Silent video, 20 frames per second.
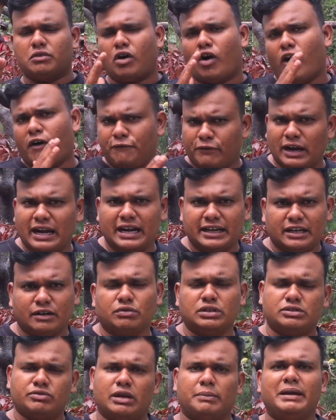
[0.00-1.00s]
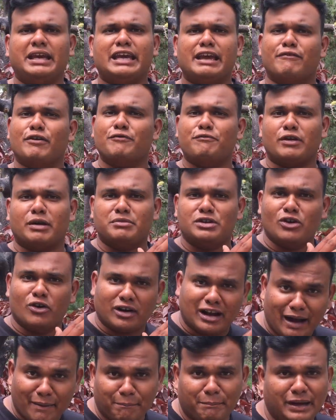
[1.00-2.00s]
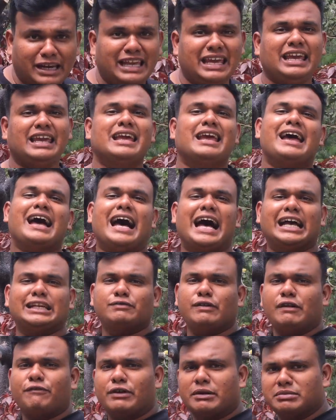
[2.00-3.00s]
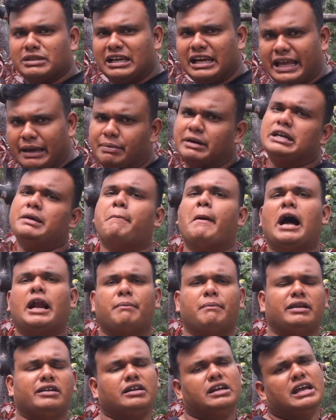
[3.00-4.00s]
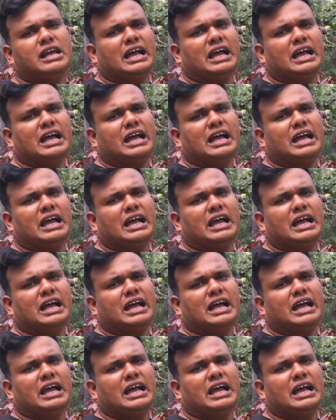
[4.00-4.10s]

offer letter which will be given from your company as well from the labor department,